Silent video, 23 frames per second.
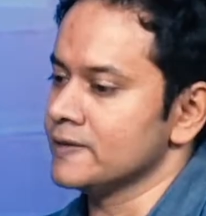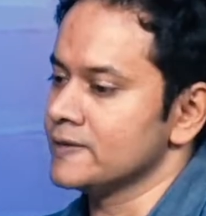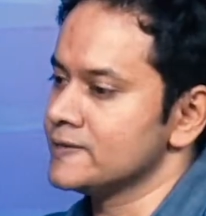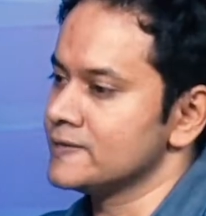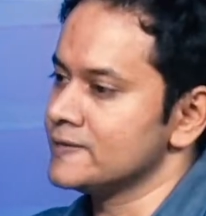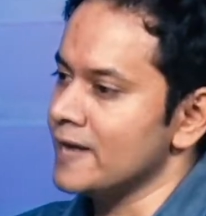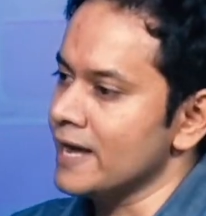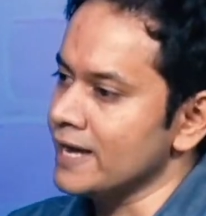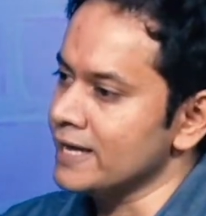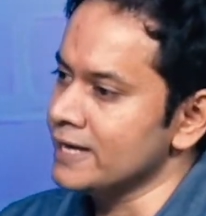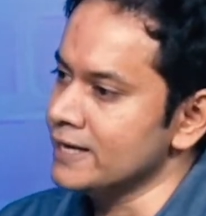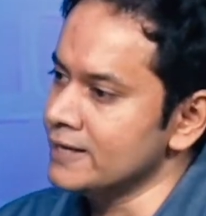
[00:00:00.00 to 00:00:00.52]

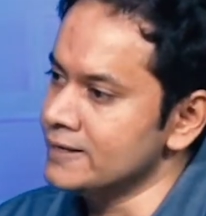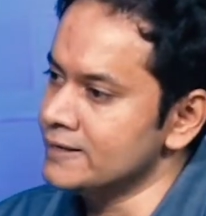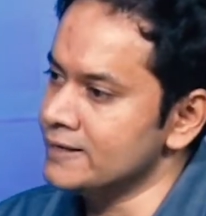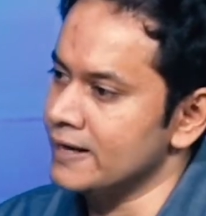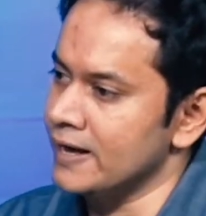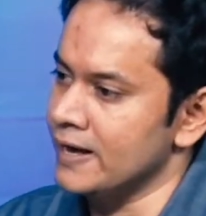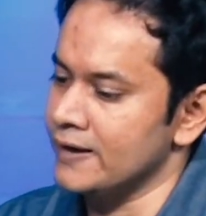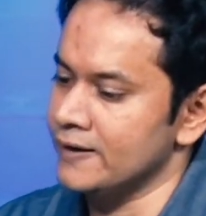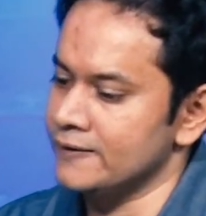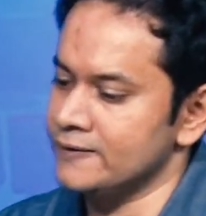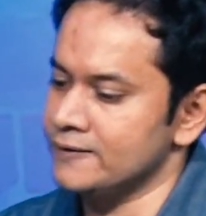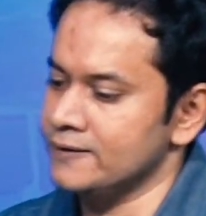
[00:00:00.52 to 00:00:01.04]
second
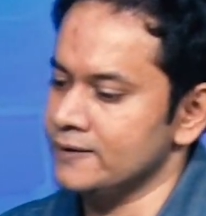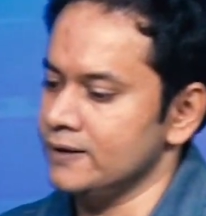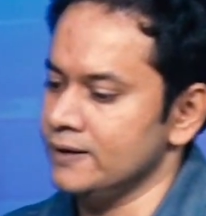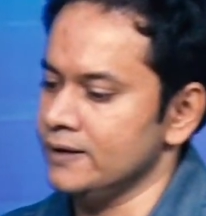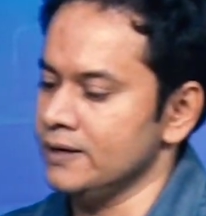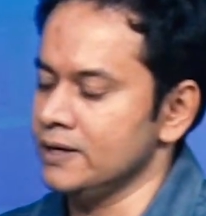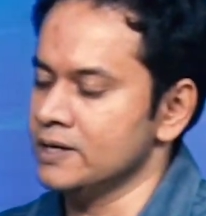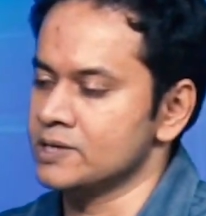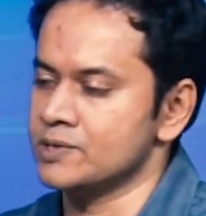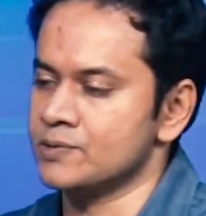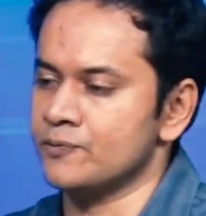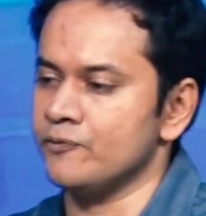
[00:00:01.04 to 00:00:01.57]
death
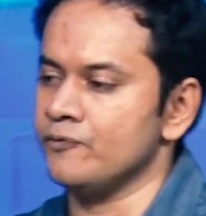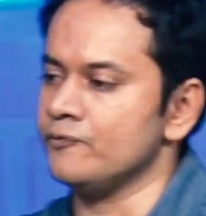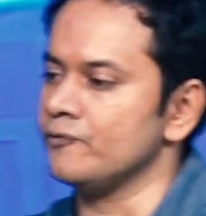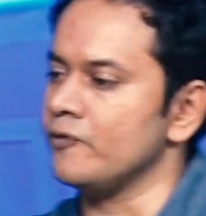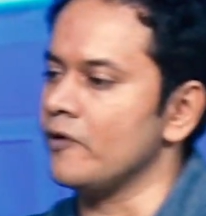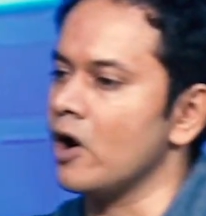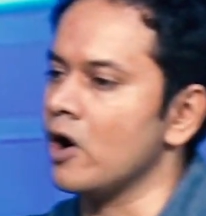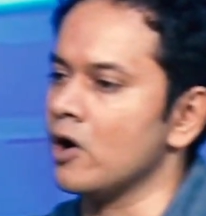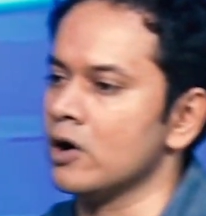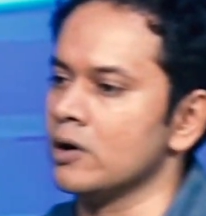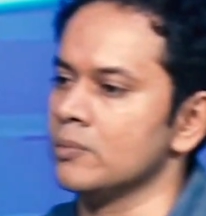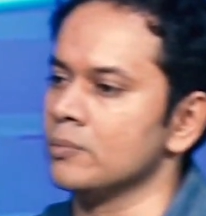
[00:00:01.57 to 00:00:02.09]
is
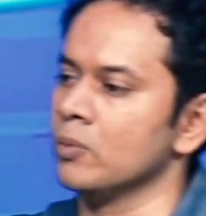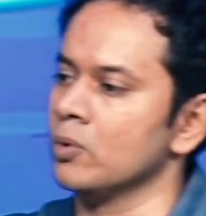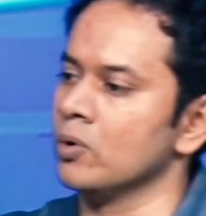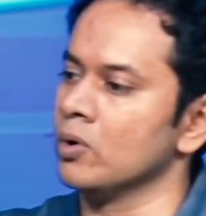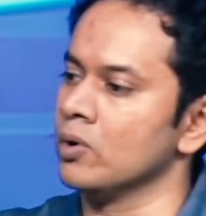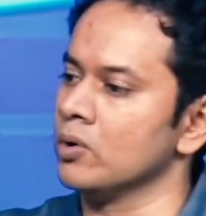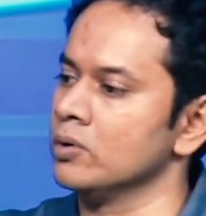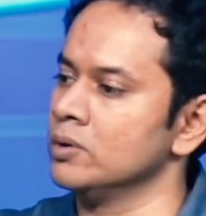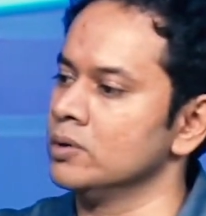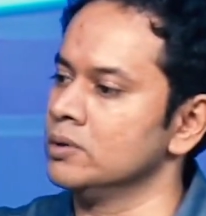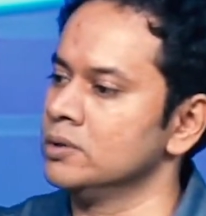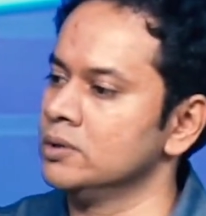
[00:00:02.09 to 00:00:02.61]
far
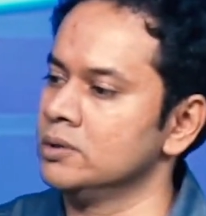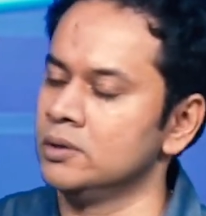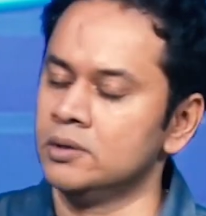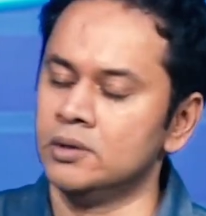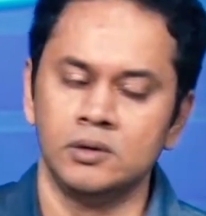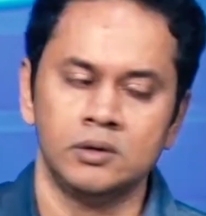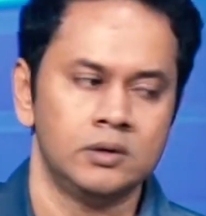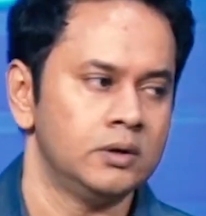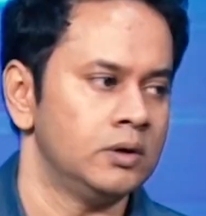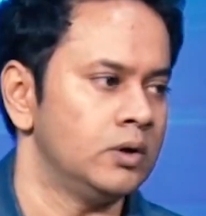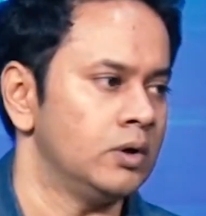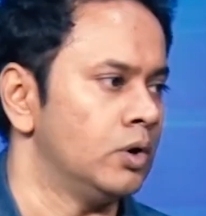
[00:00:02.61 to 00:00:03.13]
more
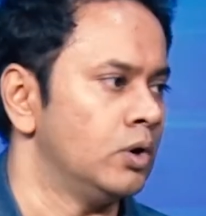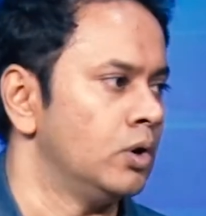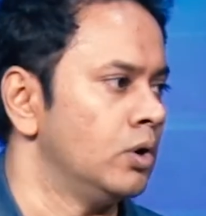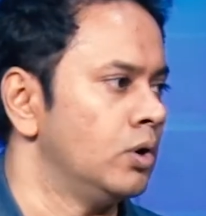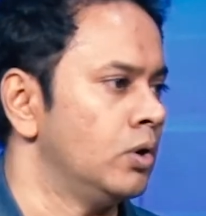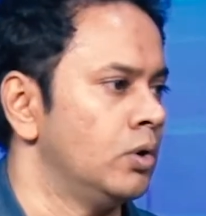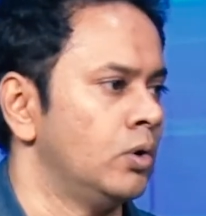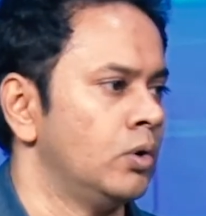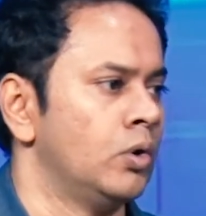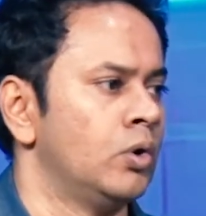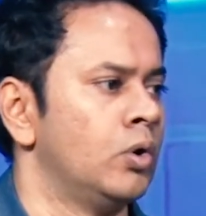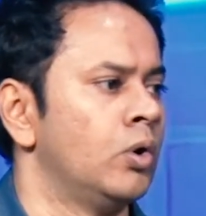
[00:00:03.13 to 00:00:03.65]

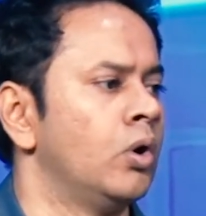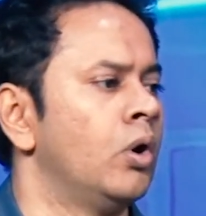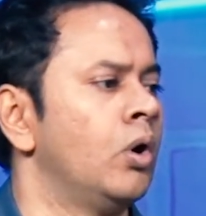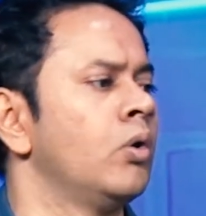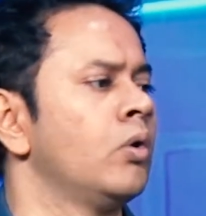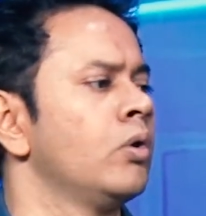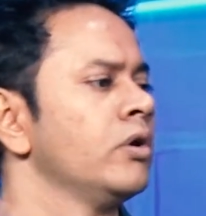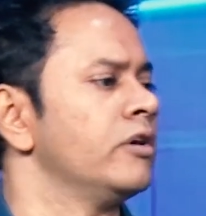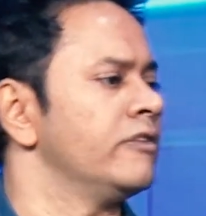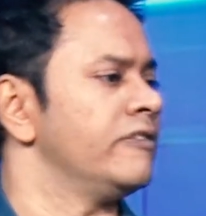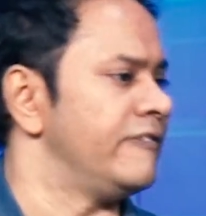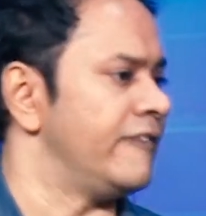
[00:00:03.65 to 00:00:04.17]

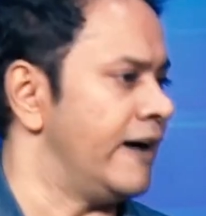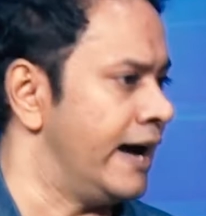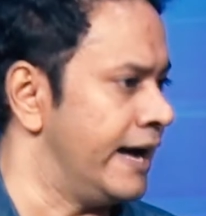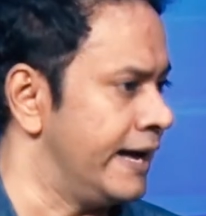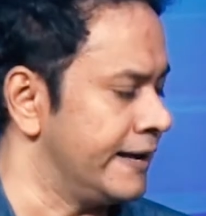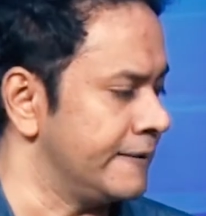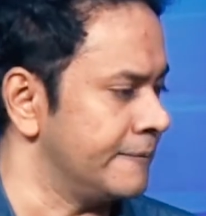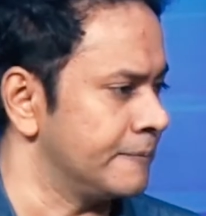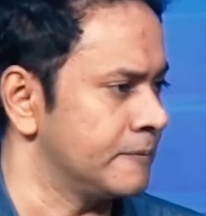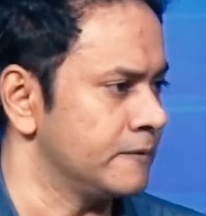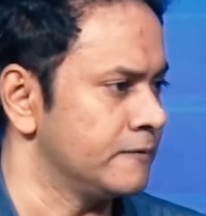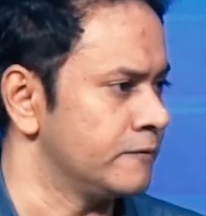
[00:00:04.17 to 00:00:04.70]
horrifying
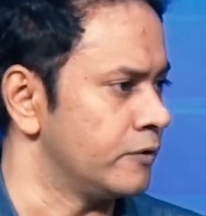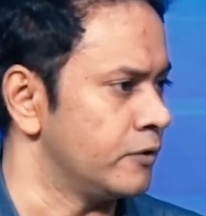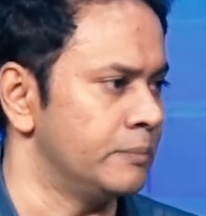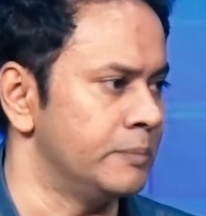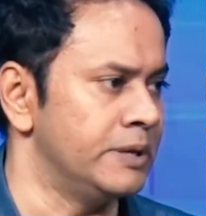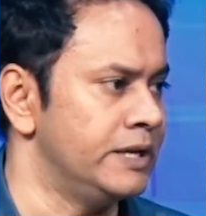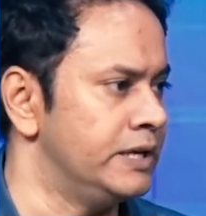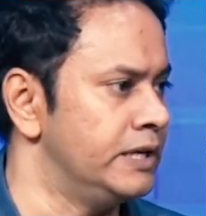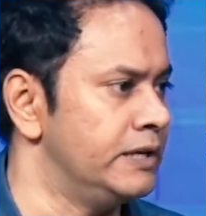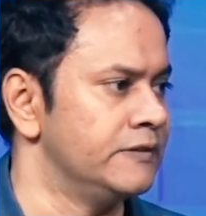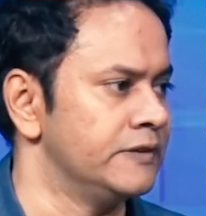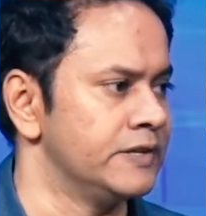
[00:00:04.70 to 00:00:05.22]
for
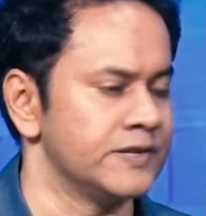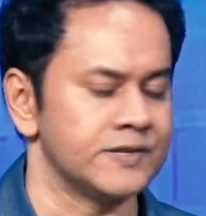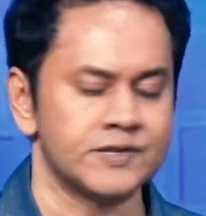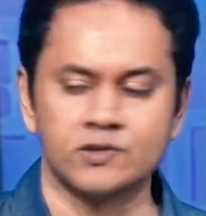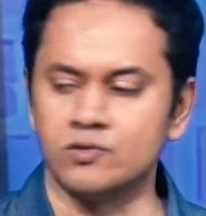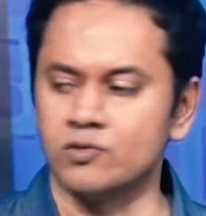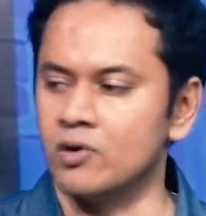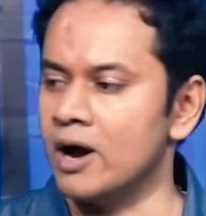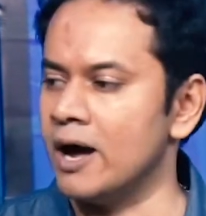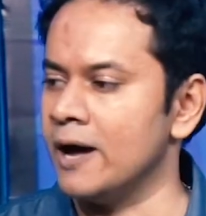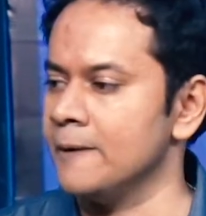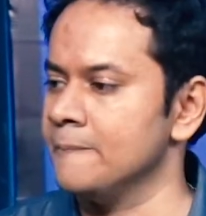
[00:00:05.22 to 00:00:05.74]
me to even
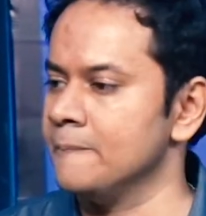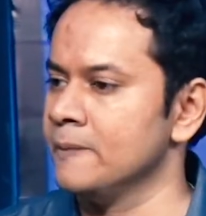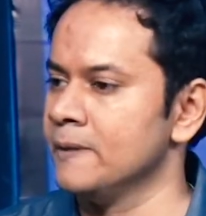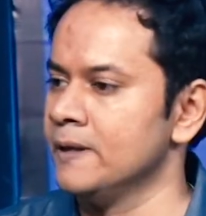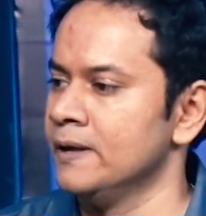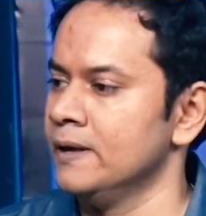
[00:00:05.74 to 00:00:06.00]
describe.